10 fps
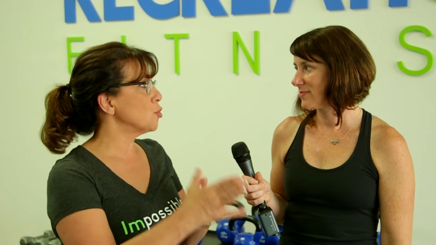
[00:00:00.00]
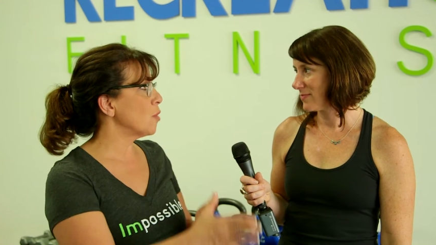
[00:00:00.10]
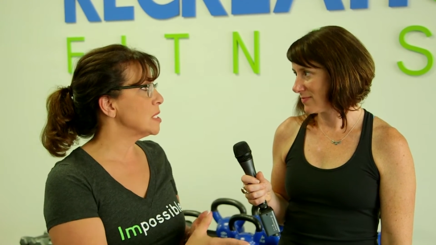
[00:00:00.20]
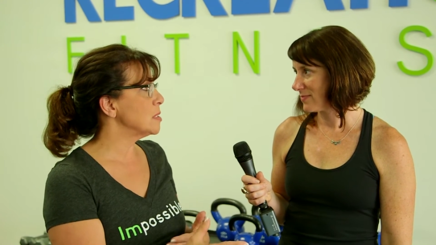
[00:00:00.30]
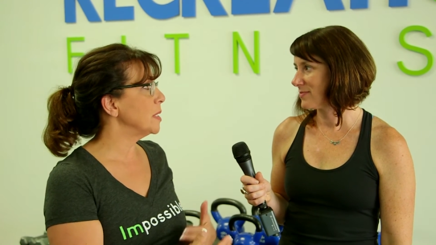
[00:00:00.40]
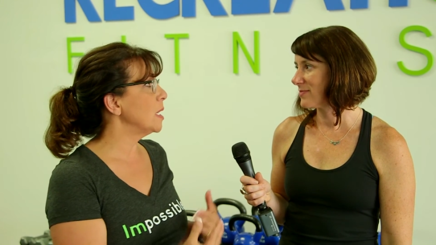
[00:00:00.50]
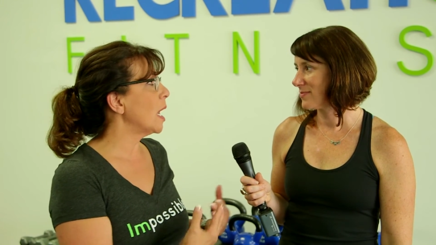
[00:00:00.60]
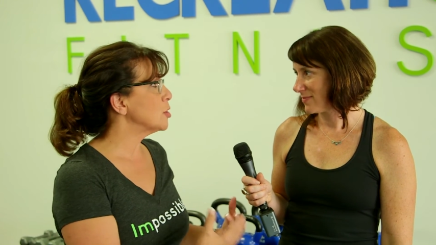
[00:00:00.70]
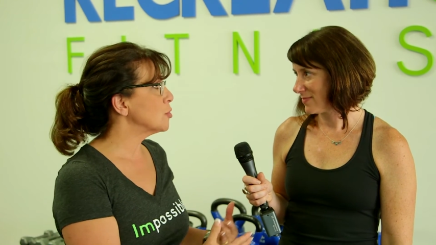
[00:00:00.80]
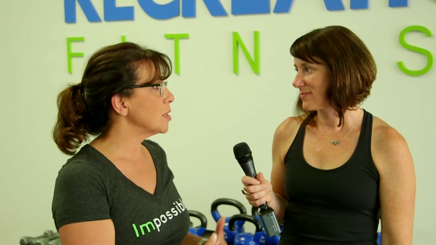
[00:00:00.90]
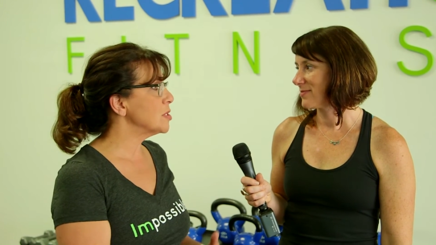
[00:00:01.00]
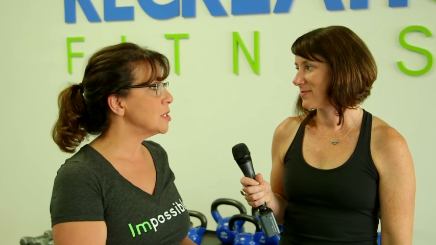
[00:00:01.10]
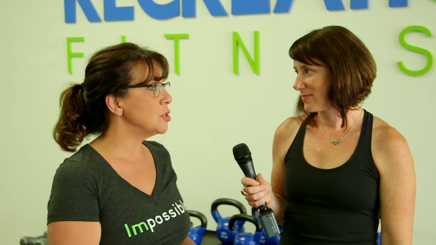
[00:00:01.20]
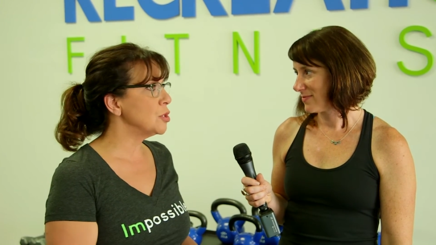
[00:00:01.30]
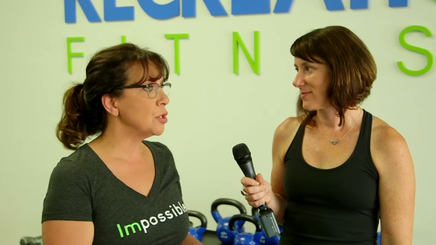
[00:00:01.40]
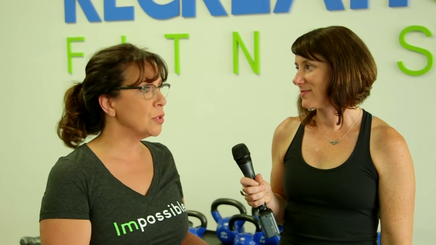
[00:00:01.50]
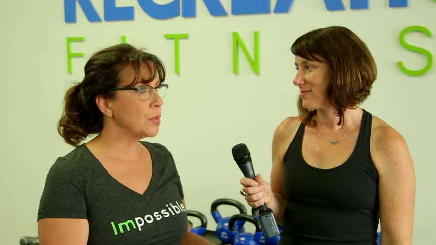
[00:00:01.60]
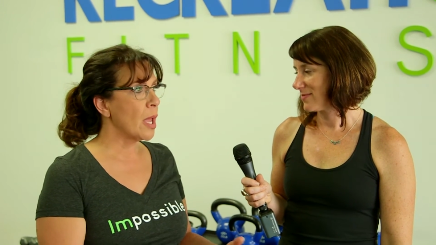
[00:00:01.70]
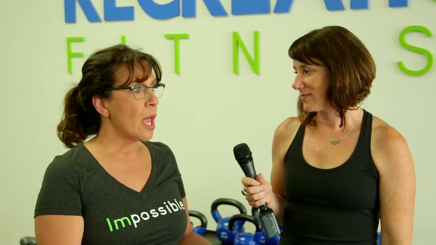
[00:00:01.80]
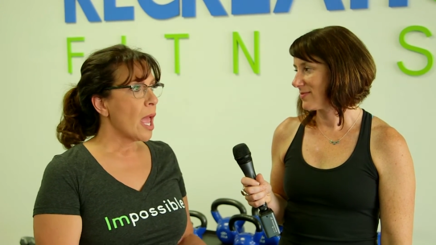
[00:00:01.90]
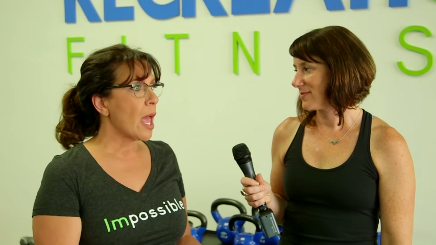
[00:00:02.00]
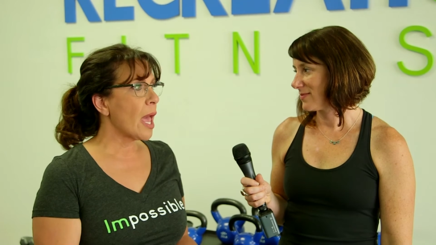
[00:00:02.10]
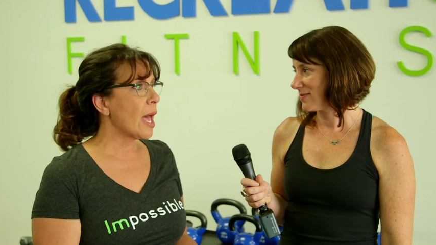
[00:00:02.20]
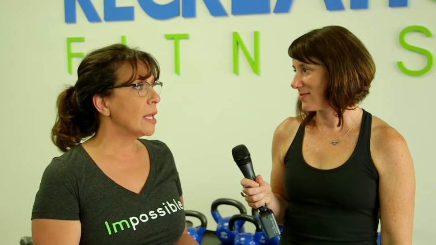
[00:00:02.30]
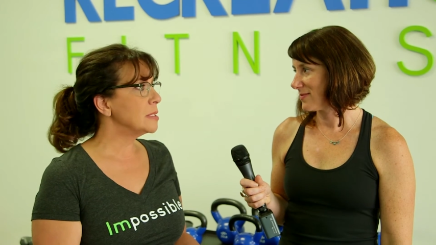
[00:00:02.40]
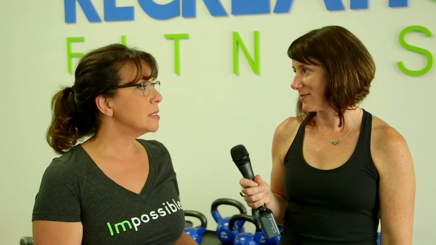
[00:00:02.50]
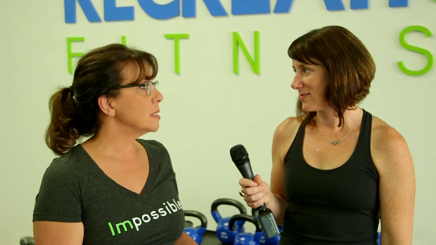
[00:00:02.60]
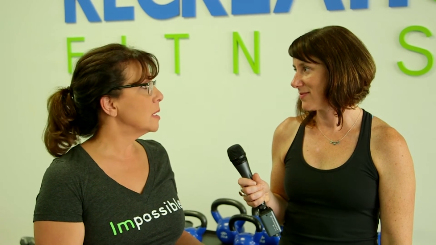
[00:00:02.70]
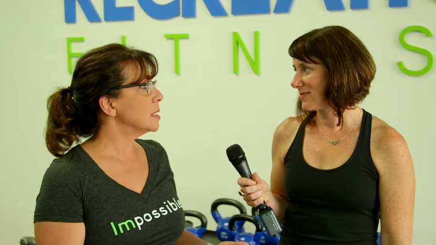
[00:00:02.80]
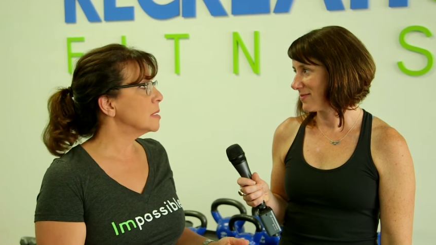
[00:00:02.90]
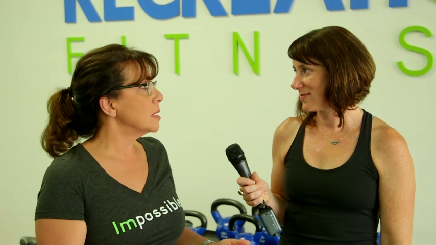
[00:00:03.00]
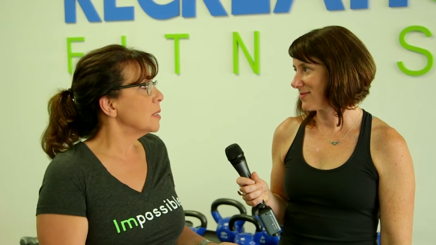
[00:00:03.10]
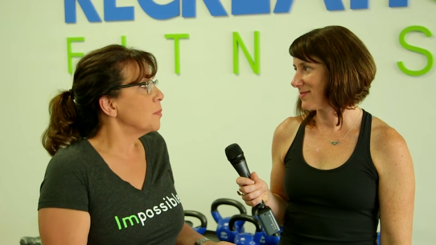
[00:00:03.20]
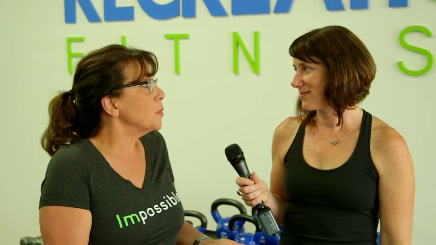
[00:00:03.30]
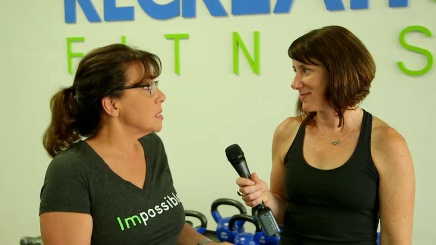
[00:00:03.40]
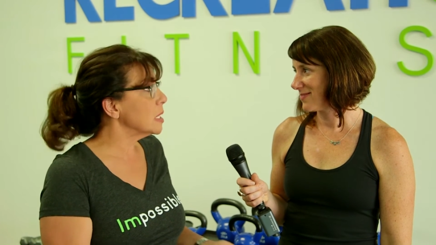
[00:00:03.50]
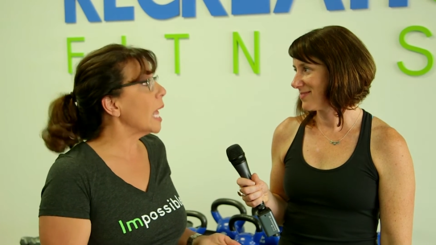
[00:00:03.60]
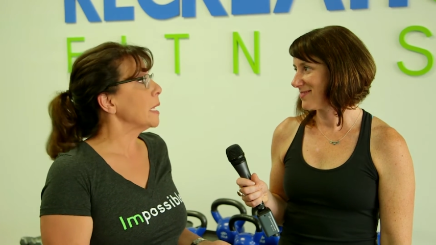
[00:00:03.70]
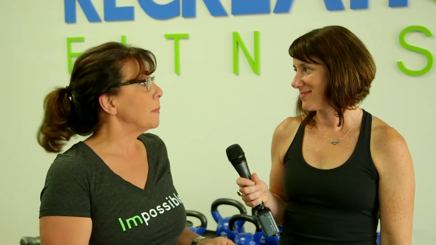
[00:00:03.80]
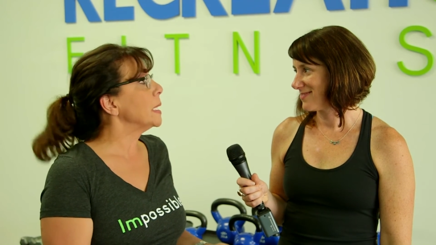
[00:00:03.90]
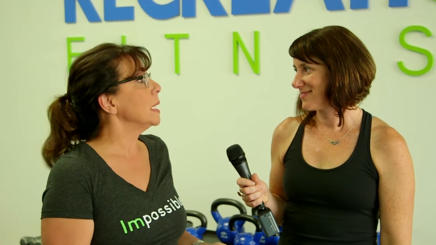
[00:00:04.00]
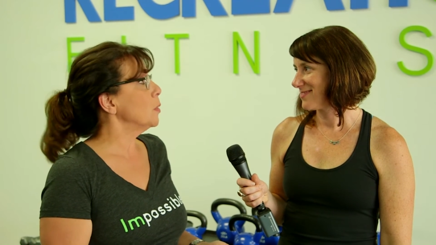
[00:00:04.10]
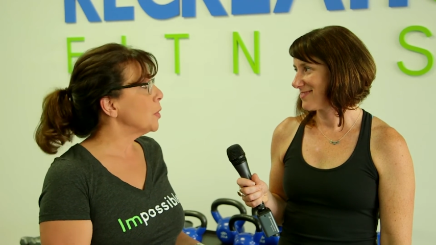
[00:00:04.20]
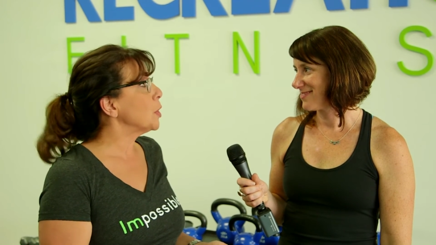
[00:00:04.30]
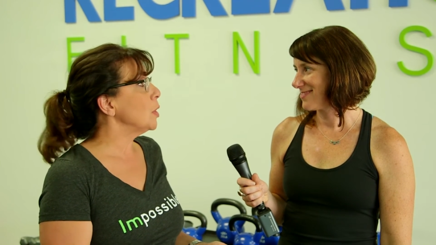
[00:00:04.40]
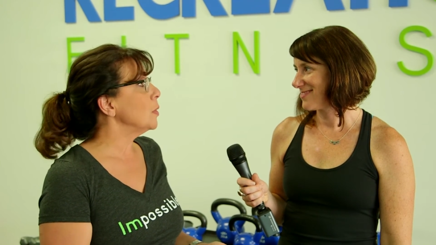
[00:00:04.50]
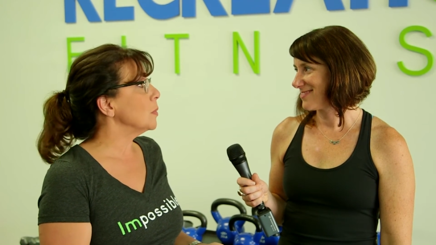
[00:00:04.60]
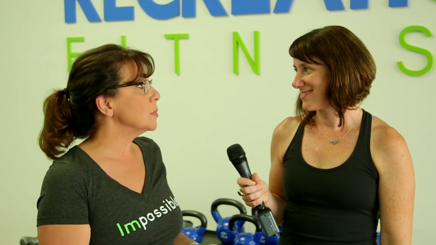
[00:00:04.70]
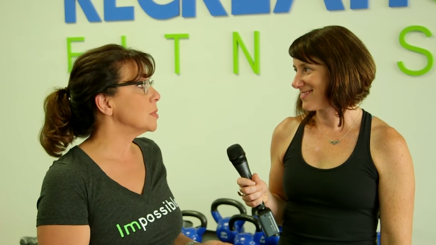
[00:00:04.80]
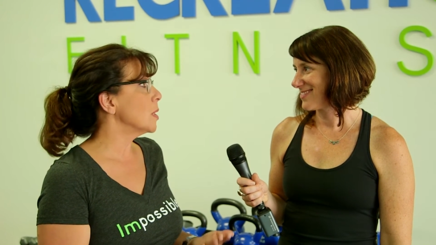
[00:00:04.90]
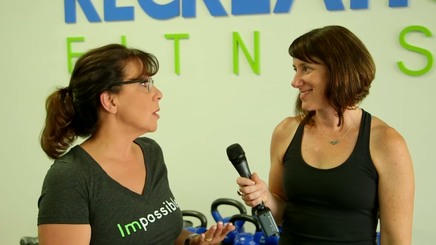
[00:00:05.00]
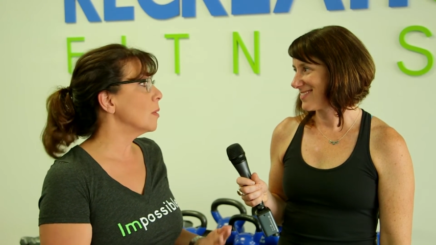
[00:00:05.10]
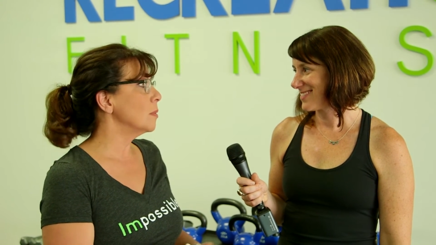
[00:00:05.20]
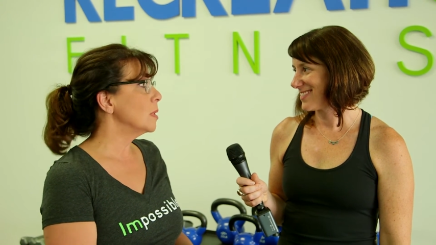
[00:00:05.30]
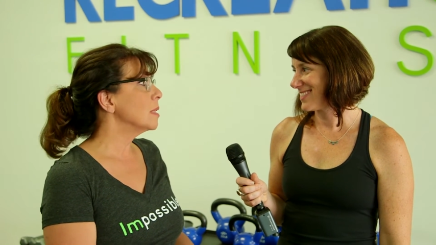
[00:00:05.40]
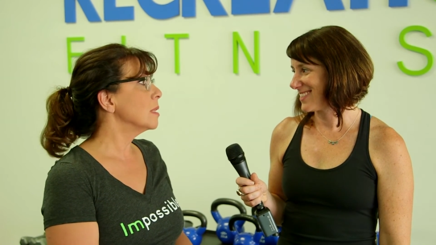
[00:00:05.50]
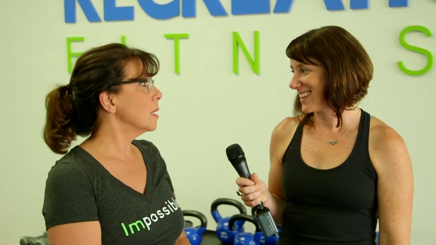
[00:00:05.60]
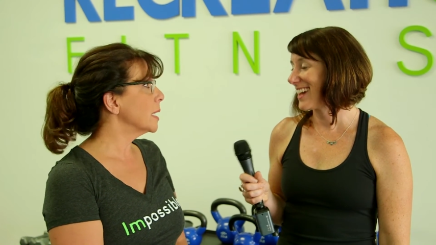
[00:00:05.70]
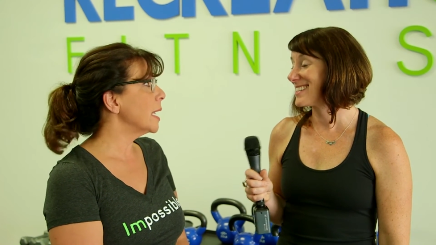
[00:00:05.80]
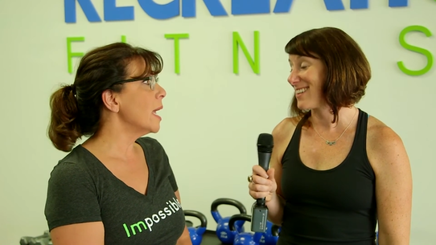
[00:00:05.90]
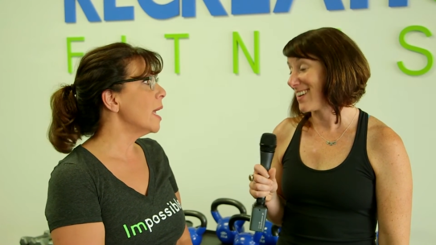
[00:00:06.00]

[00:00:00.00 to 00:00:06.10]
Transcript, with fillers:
Speaker 1: Trust me, I trusted you, and it, it was like being with you. So that's again.